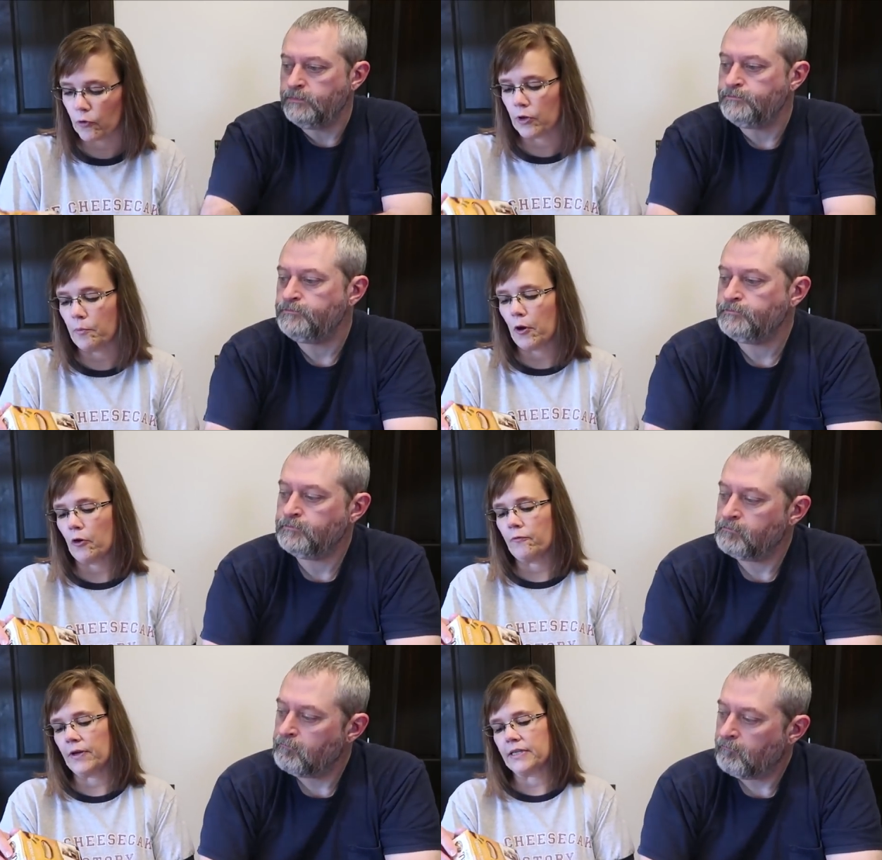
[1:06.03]
Speaker 1: for the
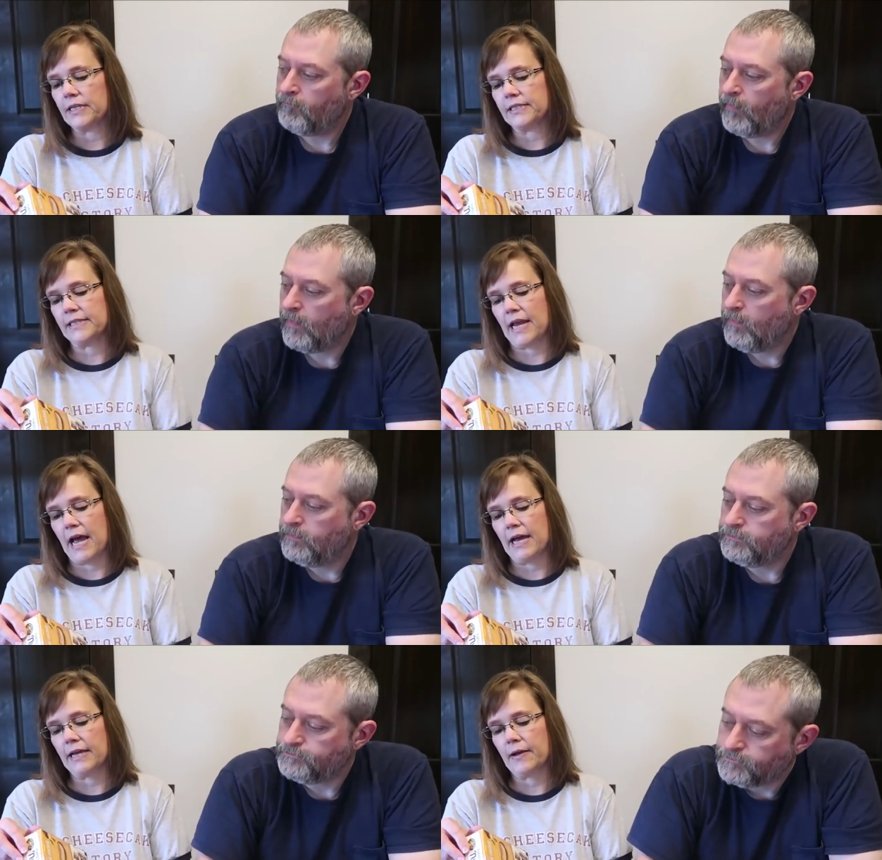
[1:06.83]
perfect
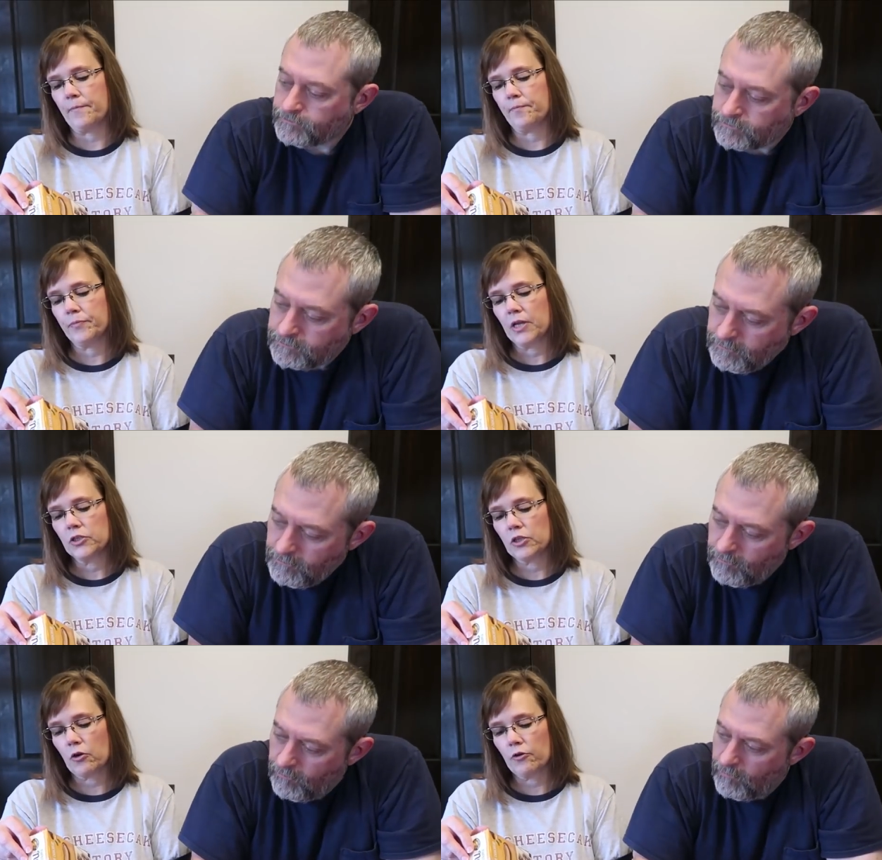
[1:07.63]
snack.
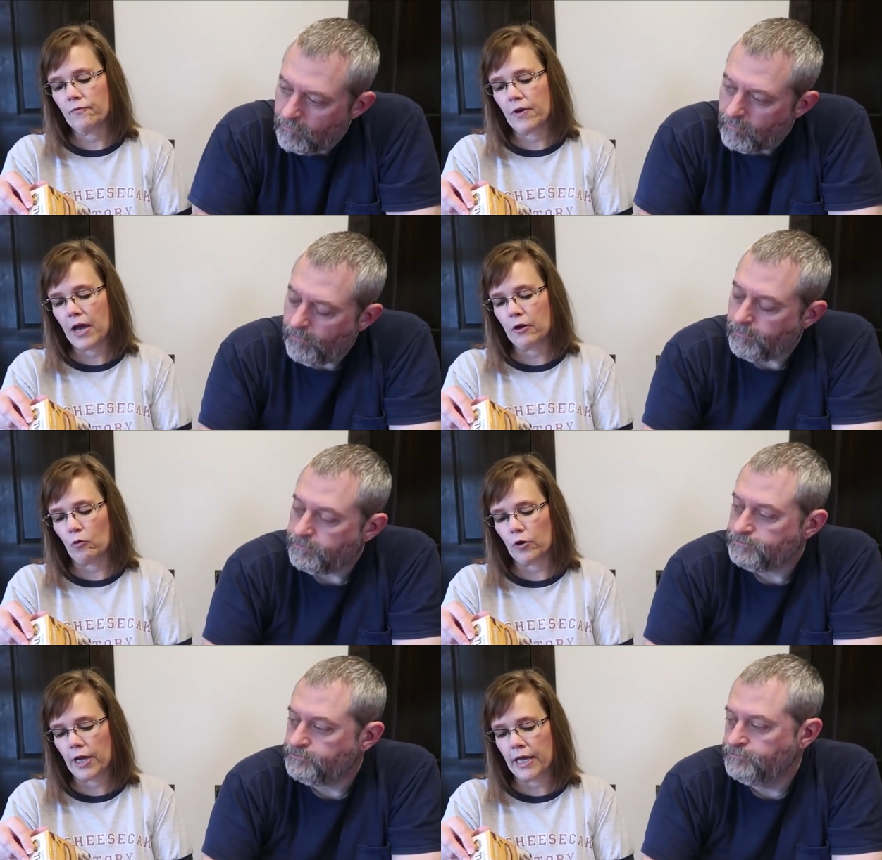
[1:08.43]
Certified
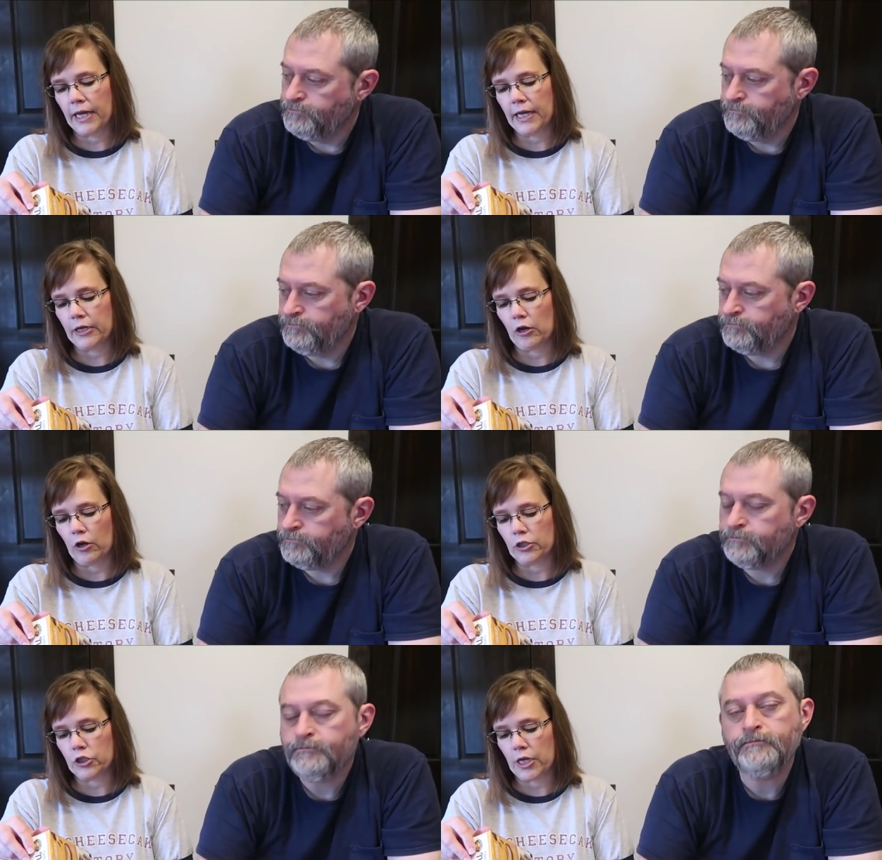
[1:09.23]
organic,
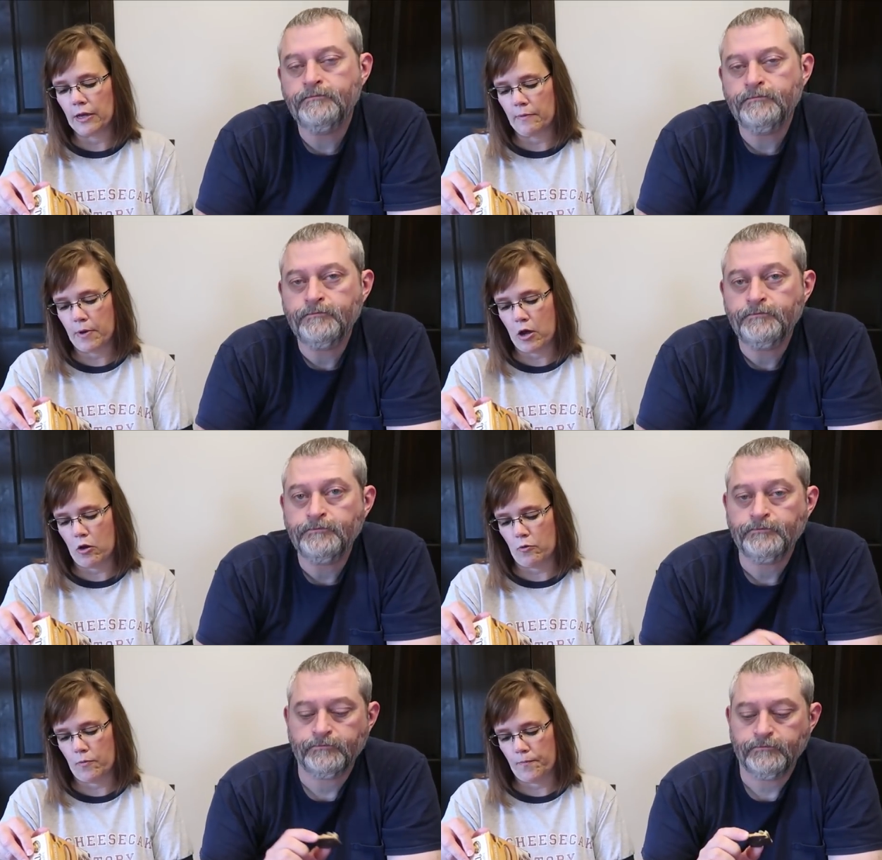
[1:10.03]

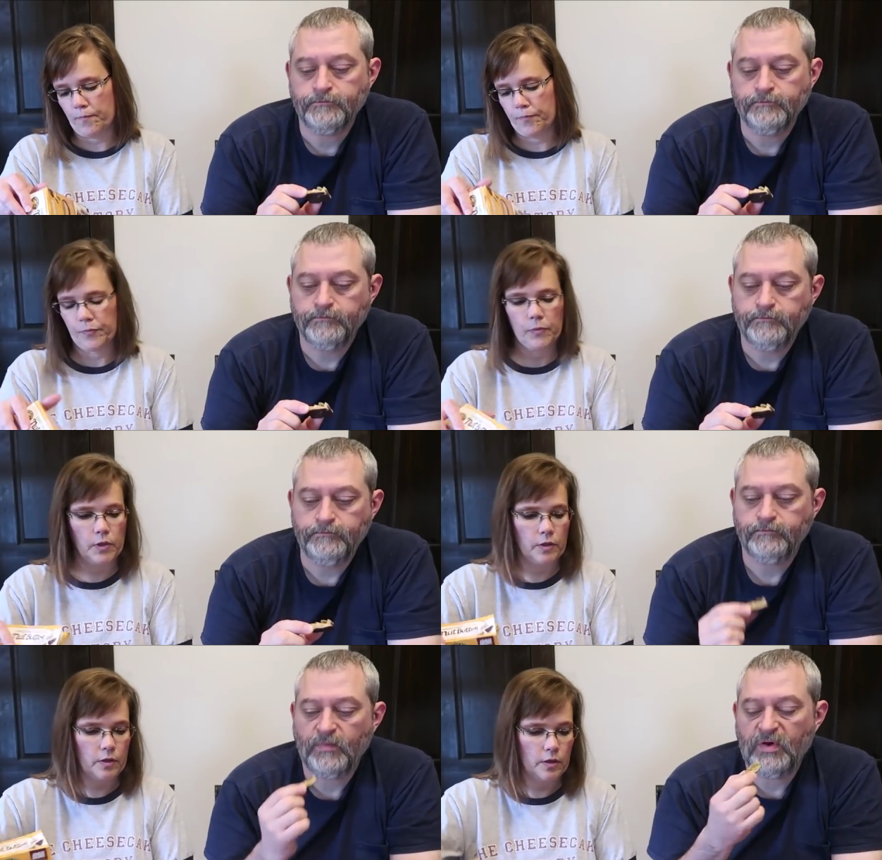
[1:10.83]
non-GMO.
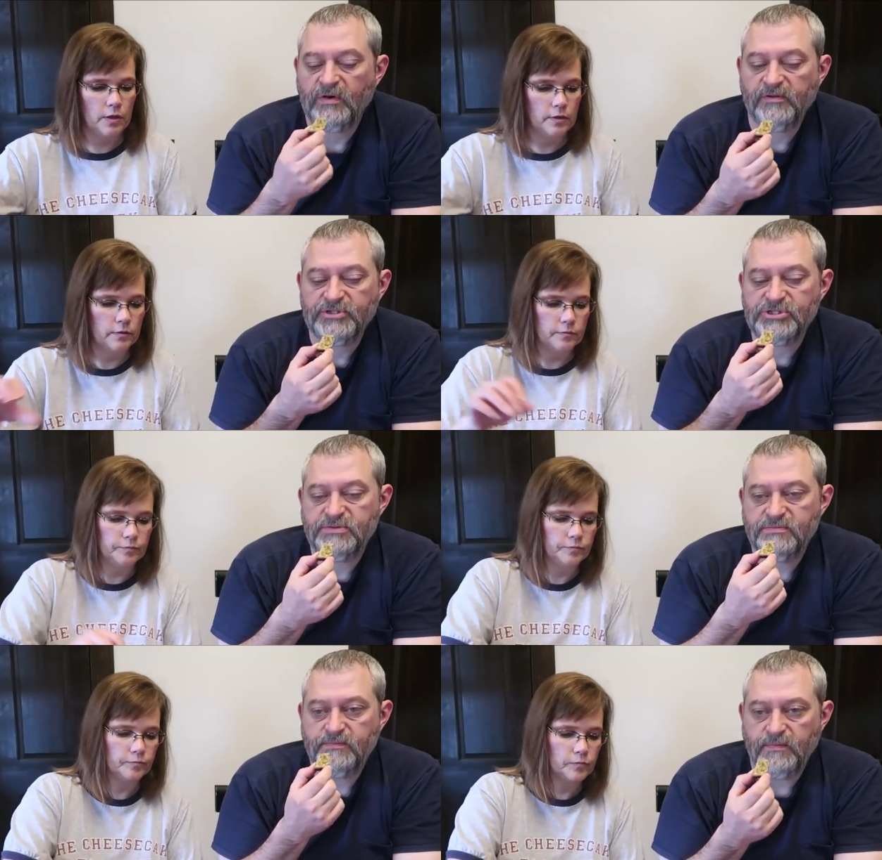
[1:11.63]
Speaker 2: They're a little
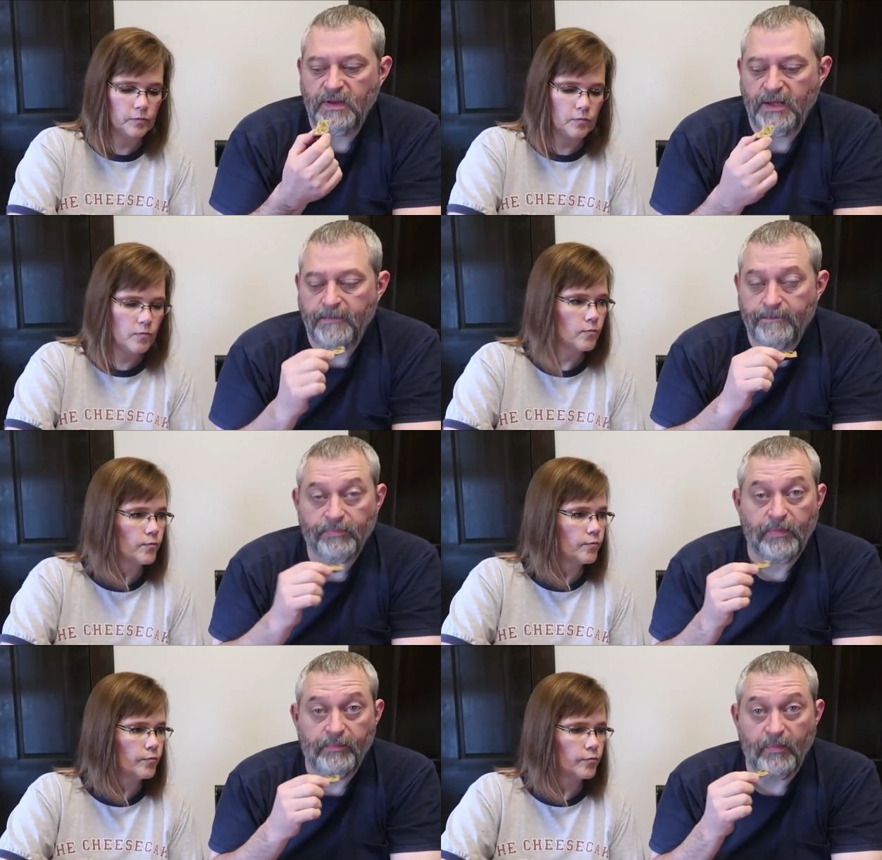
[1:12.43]

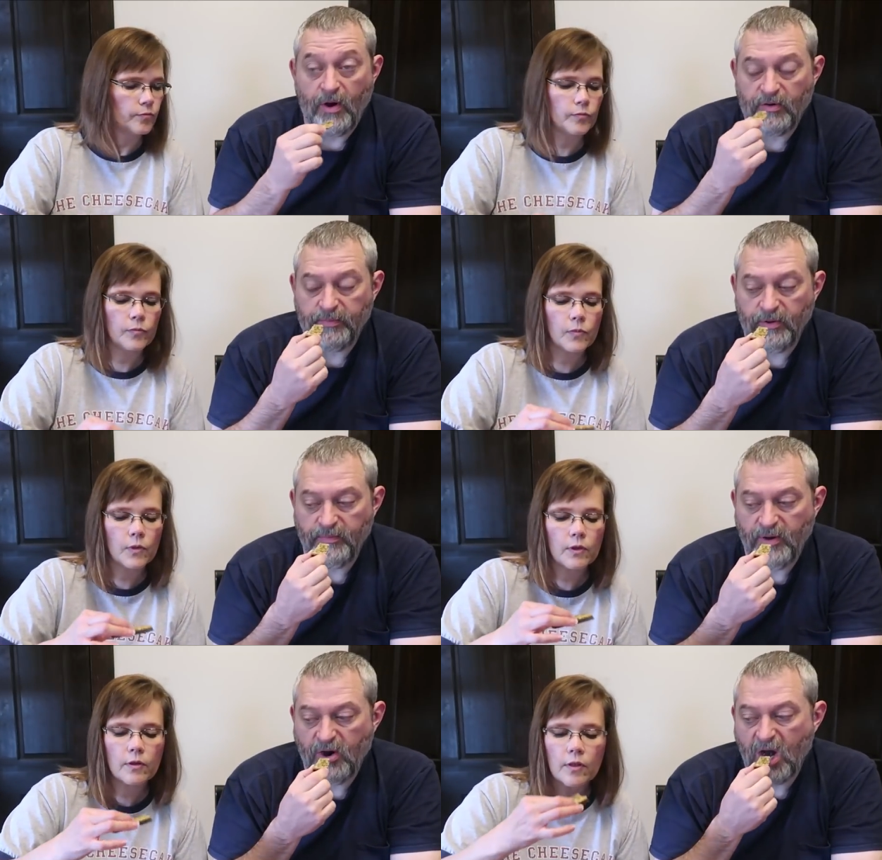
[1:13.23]
hard to pull
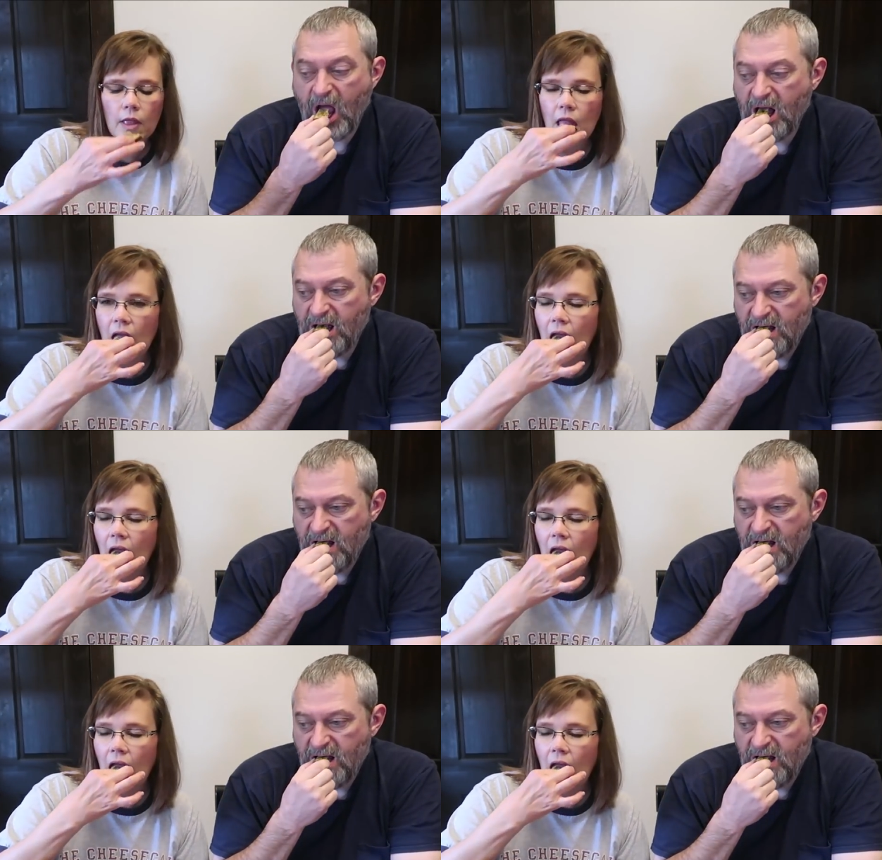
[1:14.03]
apart.